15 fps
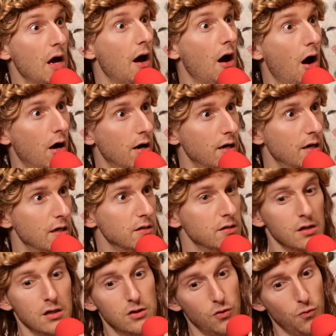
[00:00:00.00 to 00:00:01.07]
know how hot it
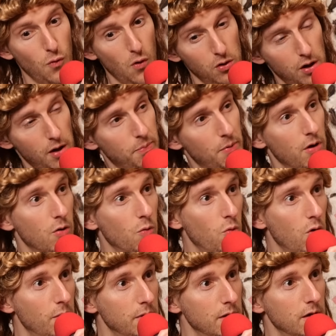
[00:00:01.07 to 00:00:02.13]
is to roll up on a
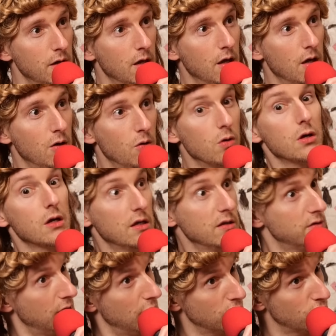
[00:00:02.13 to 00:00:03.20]
woman
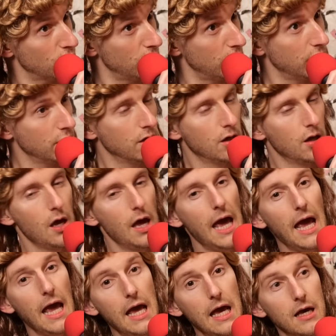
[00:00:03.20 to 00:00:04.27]
consensually,
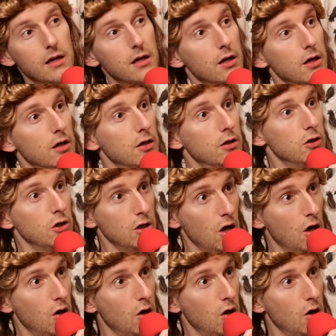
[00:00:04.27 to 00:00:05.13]
and you